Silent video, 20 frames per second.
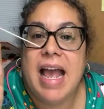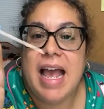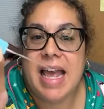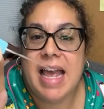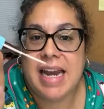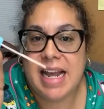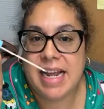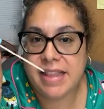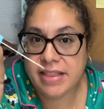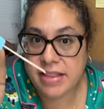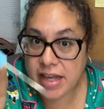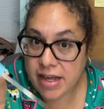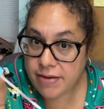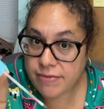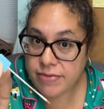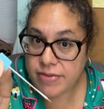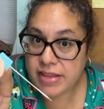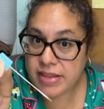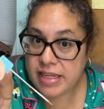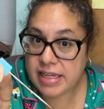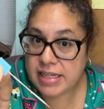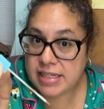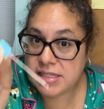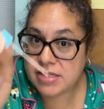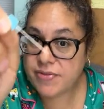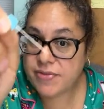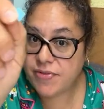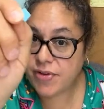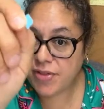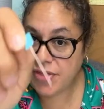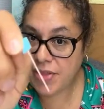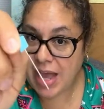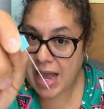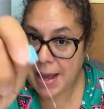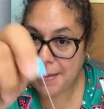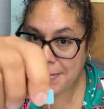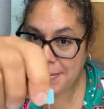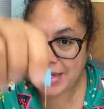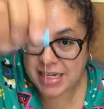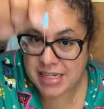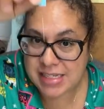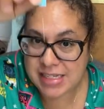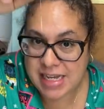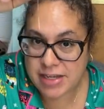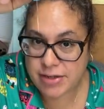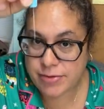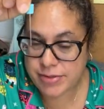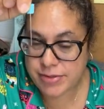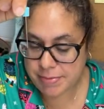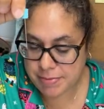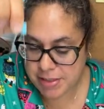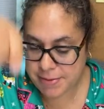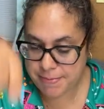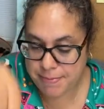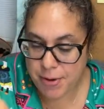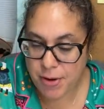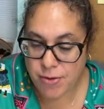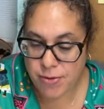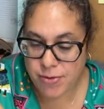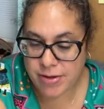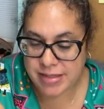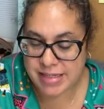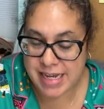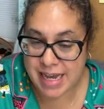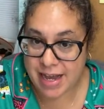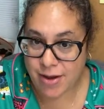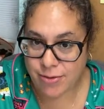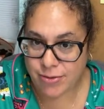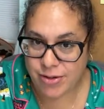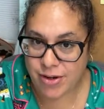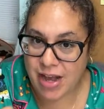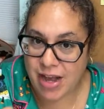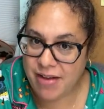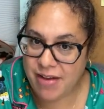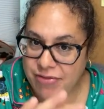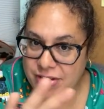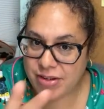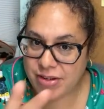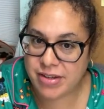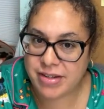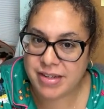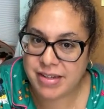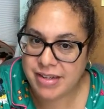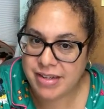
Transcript: And I love these for that because I use them to poke down. You'll have to